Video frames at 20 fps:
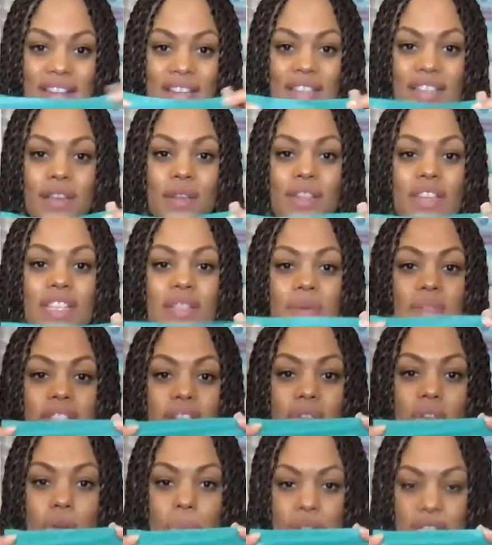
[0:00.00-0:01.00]
So this one's a
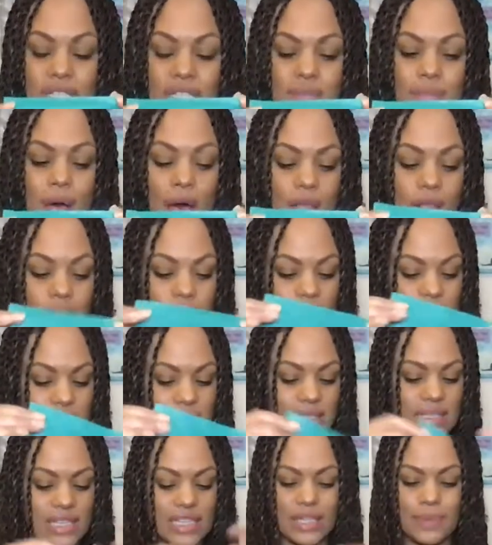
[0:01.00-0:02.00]
little bit smaller. This is
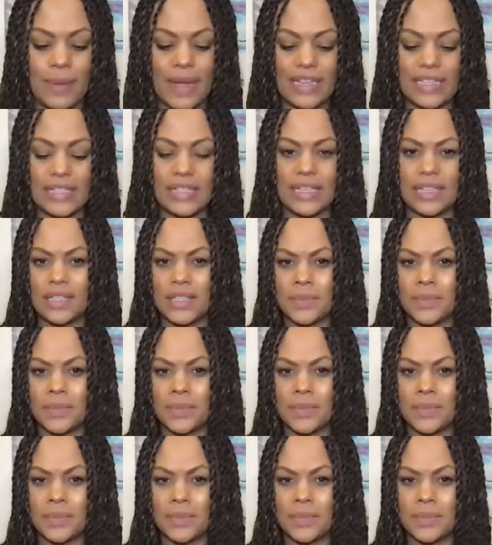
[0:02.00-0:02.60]
6x6.